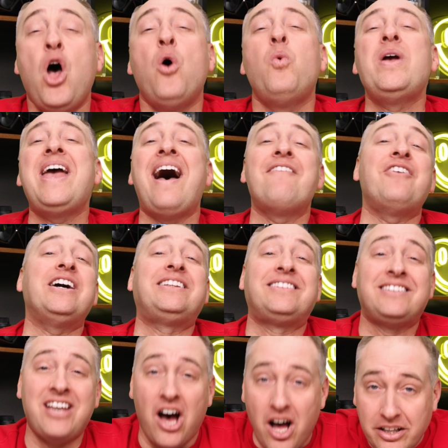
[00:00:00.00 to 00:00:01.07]
We have a
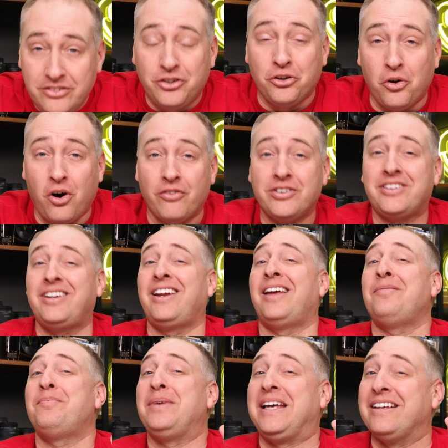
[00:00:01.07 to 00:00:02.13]
ton to go over
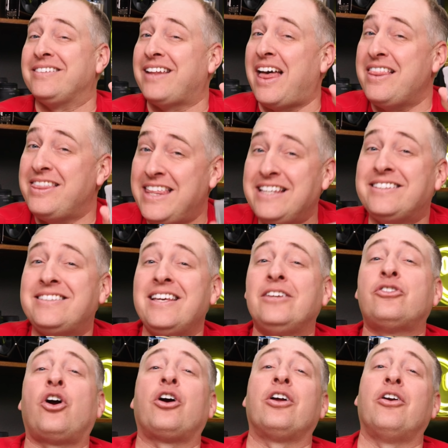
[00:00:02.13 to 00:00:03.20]
today because these
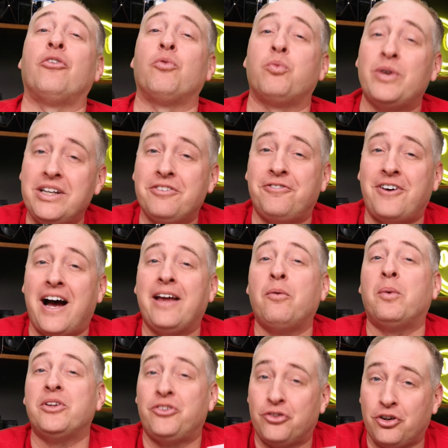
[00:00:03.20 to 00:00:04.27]
things are gonna redefine
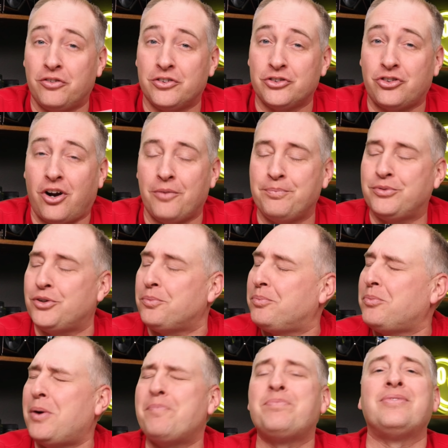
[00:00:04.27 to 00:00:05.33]
what servers are, so
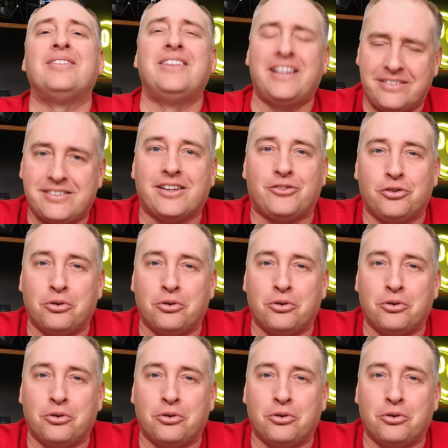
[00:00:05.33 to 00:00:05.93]
well, let's get